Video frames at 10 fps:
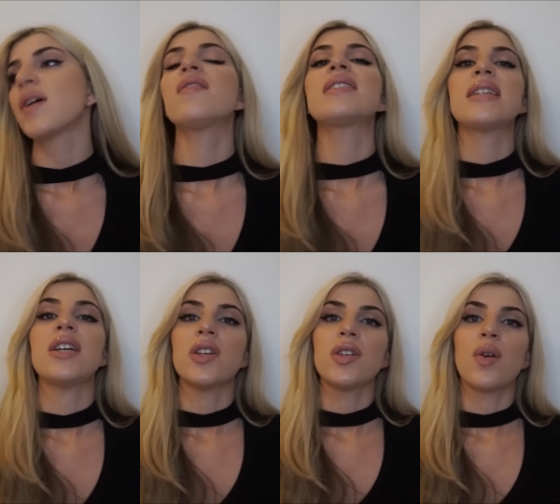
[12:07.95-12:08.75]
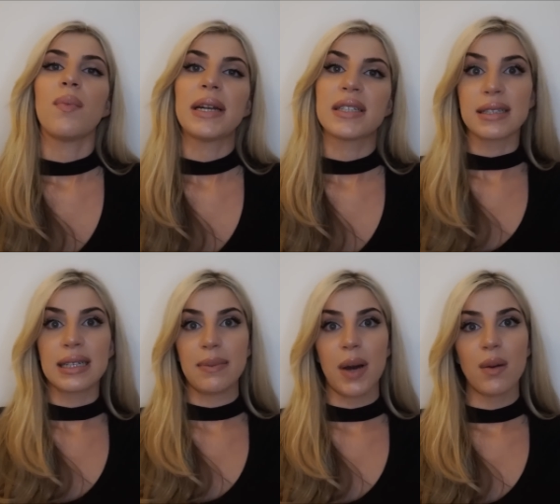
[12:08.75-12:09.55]
Obviously you're meant to
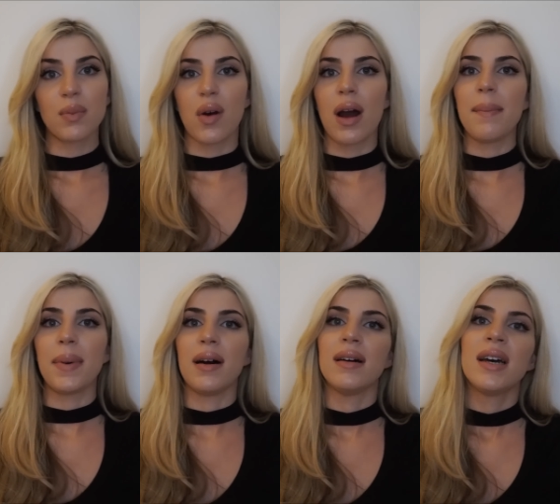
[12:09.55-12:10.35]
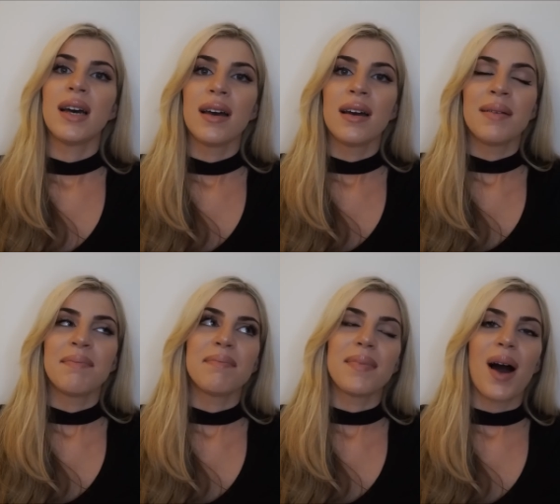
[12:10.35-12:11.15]
sleep upright, but
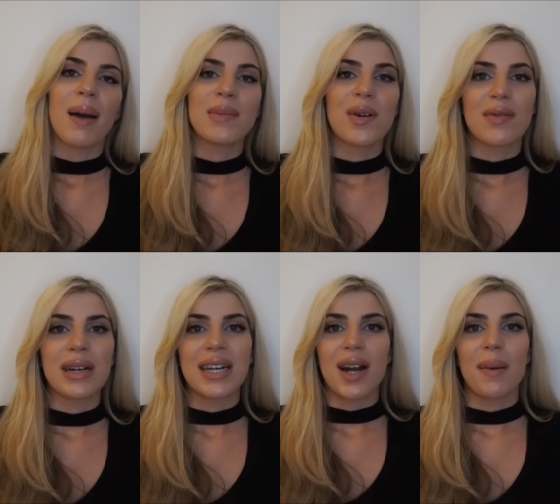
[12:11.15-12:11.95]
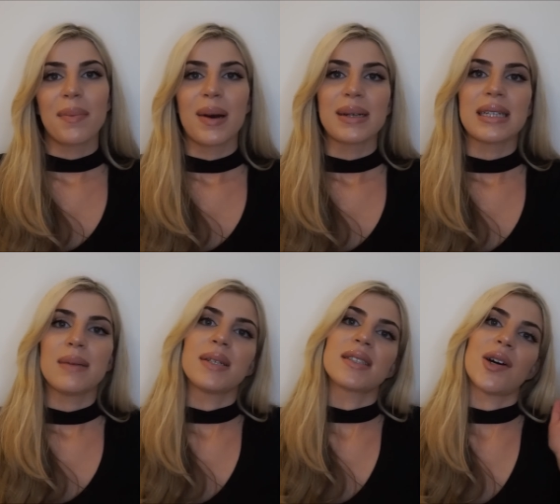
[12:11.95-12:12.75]
I'm not really an upright
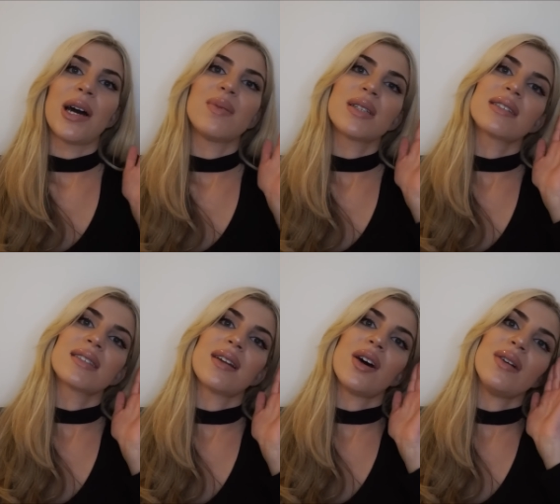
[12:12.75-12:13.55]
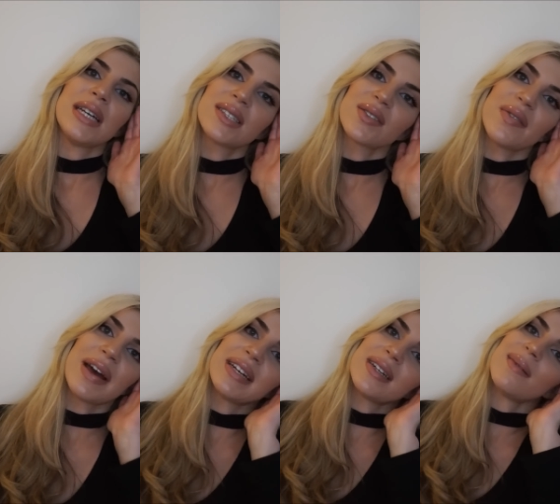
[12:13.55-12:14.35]
sleeper, so I would slowly sort
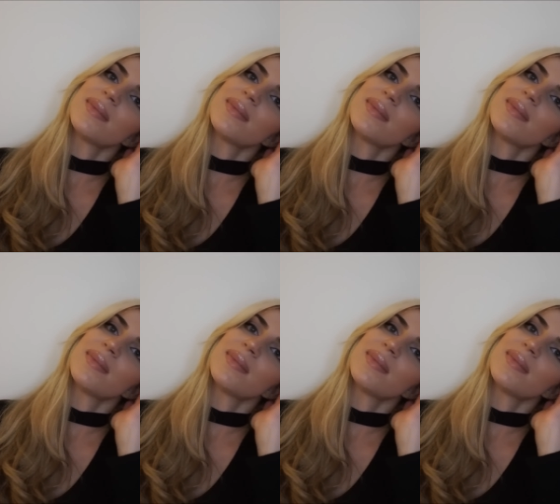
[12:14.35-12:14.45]
of end up